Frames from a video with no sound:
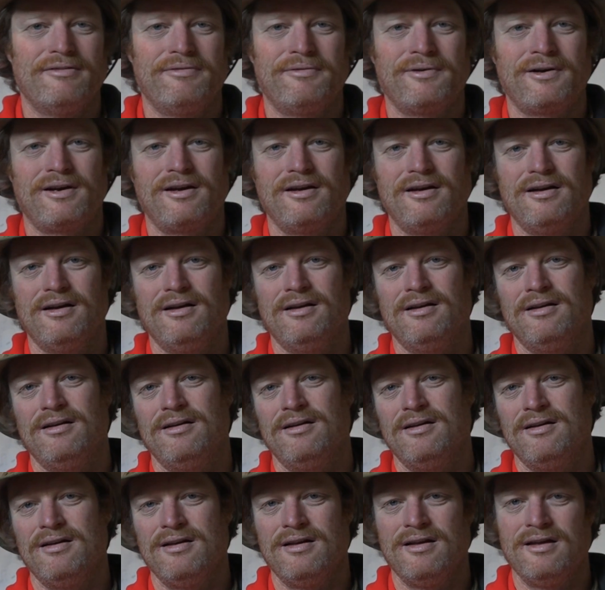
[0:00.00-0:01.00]
Africa,
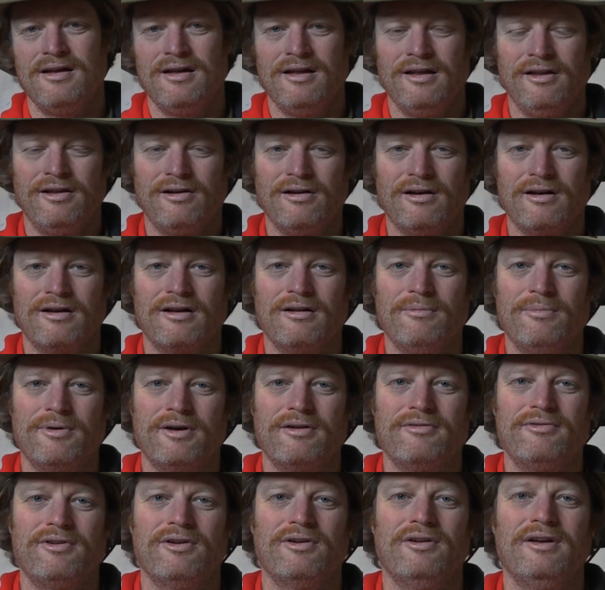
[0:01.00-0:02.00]
you got a little
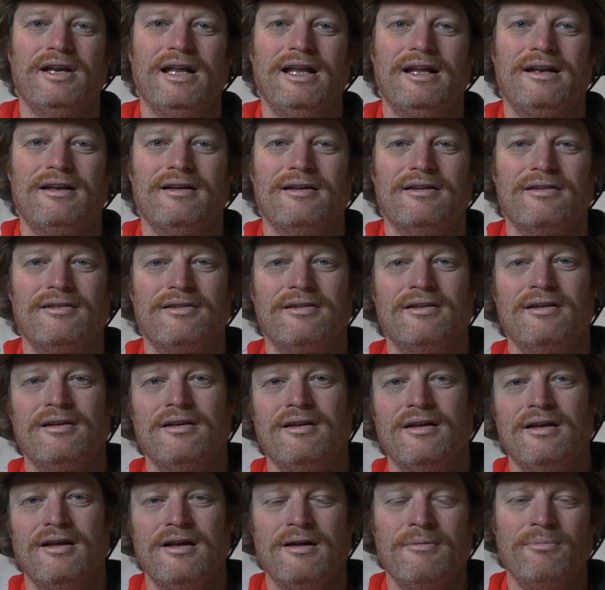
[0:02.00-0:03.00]
bit of uniqueness,
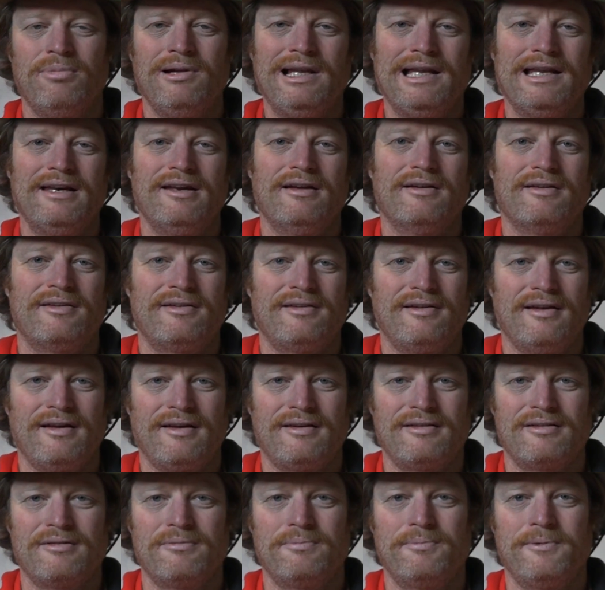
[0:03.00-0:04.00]
plenty of
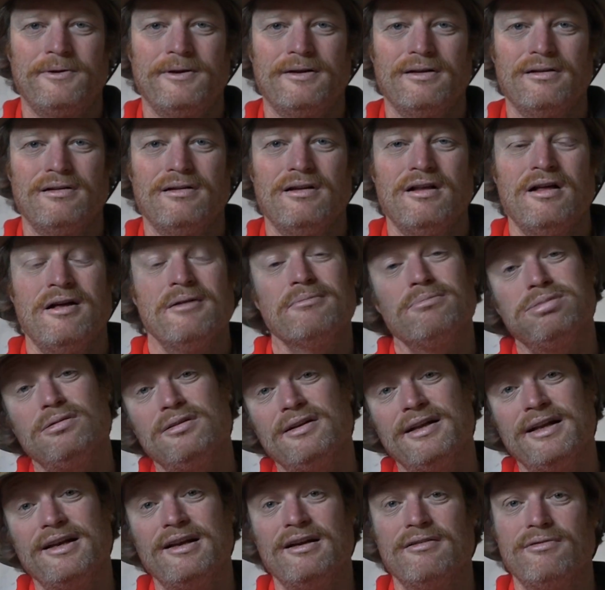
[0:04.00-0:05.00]
sex appeal,
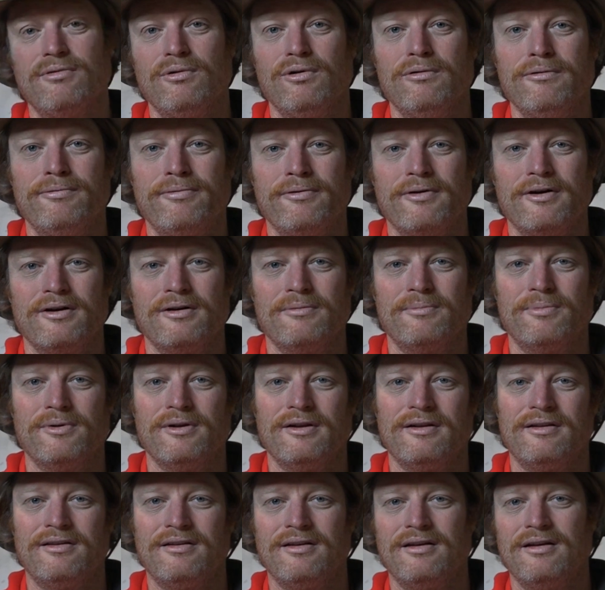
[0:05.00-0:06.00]
plenty of off-road
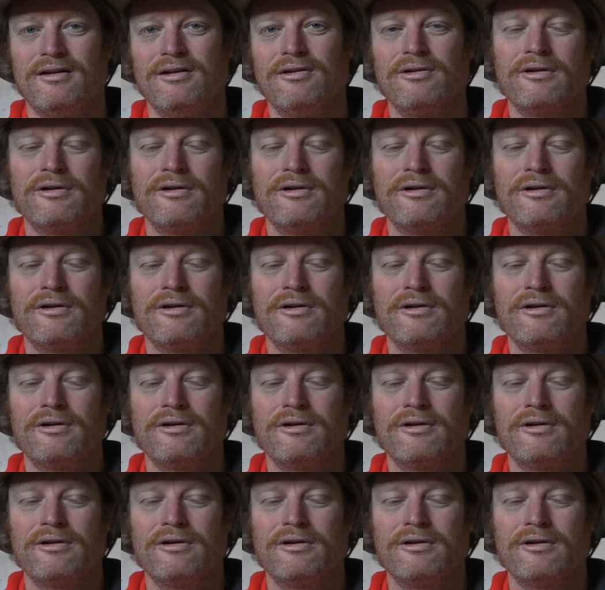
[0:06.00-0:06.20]
ability.